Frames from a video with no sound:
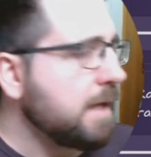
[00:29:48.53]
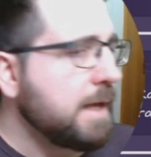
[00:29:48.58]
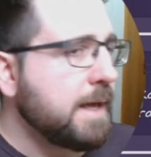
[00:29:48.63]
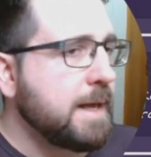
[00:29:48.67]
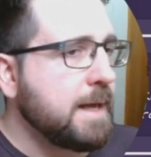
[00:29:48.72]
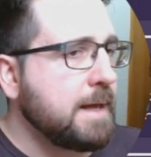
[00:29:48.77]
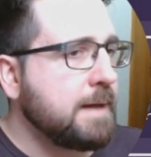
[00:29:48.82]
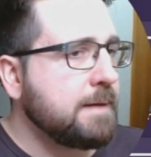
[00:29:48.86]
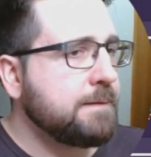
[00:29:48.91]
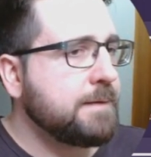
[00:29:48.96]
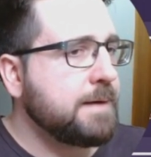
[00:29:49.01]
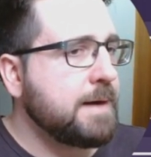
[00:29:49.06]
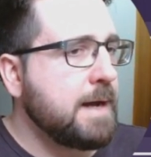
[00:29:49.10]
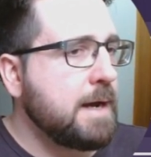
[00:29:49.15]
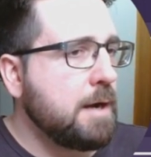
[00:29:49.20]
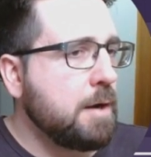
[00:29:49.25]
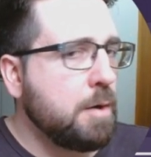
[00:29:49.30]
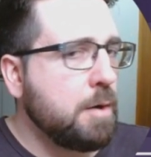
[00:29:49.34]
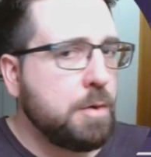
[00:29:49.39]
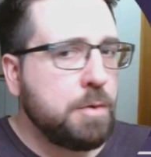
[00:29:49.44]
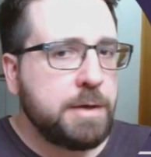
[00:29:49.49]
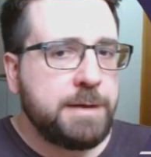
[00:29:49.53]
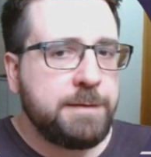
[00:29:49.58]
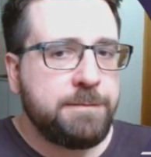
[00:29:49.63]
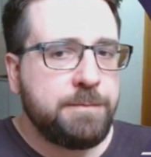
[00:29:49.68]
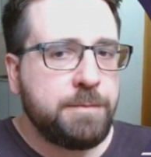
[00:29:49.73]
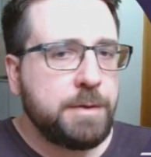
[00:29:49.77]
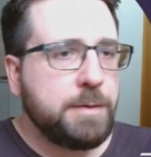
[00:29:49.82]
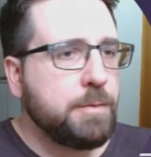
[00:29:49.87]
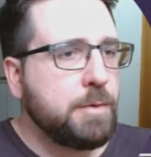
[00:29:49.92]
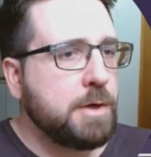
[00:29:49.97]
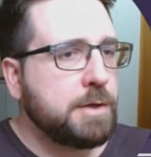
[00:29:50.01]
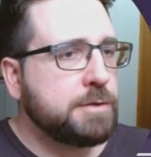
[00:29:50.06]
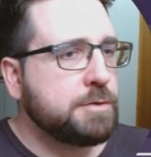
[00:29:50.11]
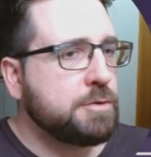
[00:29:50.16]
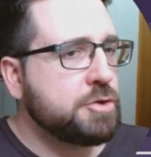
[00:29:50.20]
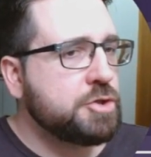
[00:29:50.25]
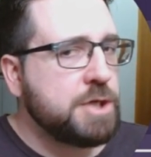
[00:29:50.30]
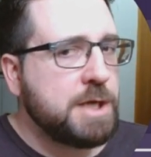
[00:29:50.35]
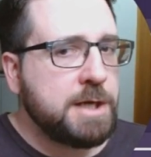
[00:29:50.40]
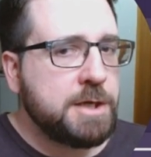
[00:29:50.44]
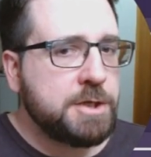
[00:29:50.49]
And now if we want to
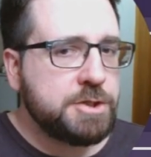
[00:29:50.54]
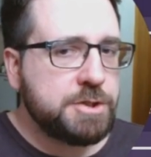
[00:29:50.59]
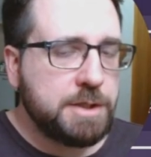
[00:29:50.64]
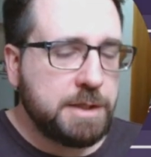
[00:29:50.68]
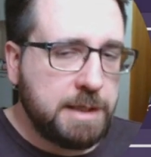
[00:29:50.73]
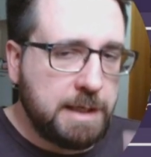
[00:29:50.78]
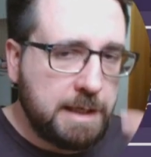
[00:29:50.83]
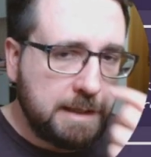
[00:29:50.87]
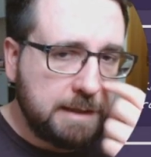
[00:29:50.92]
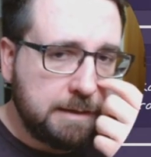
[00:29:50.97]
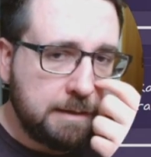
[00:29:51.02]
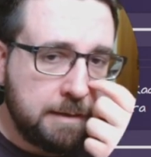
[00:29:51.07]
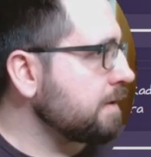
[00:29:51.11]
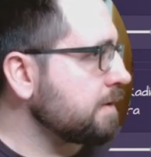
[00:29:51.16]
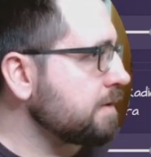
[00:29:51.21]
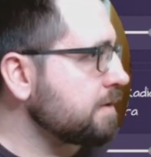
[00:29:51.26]
change the color,